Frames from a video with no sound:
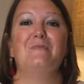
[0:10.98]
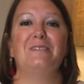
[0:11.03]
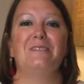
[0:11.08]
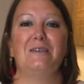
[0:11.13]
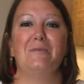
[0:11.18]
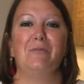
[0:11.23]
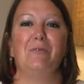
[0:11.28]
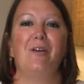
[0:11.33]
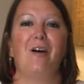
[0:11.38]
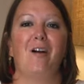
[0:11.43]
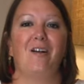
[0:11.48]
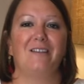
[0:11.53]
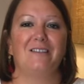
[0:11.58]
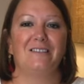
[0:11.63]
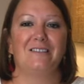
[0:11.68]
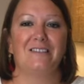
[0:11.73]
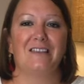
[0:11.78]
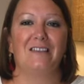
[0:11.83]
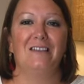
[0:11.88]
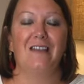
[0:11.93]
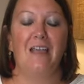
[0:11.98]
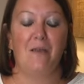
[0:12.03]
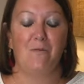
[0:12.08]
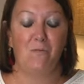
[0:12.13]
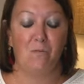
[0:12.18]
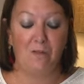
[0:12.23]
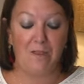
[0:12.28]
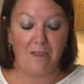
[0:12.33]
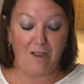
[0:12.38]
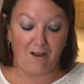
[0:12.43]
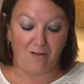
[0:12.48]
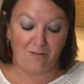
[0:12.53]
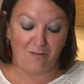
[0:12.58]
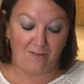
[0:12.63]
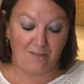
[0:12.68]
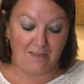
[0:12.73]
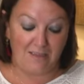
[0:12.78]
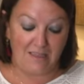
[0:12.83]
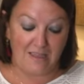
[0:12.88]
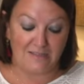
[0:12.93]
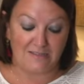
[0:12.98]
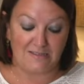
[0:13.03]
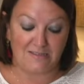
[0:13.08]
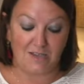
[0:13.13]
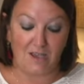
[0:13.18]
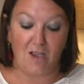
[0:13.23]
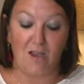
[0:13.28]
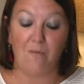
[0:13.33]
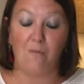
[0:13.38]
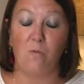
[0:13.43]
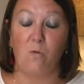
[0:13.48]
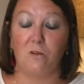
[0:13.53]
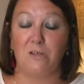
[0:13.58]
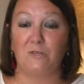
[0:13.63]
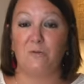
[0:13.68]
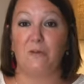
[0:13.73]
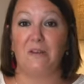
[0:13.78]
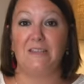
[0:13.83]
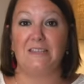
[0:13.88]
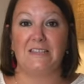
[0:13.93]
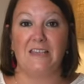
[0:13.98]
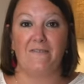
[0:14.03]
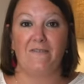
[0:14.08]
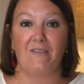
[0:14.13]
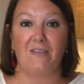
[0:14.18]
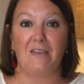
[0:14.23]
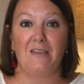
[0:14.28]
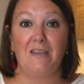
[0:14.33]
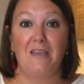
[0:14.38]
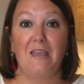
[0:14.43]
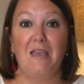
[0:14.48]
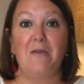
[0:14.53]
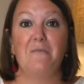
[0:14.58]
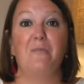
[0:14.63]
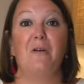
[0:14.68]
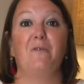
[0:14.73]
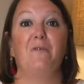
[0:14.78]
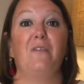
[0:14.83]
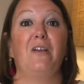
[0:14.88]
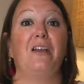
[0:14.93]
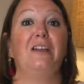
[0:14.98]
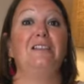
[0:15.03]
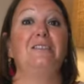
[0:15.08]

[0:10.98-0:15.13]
Sybil Hawkinson, and we are looking at Psalm 127, but very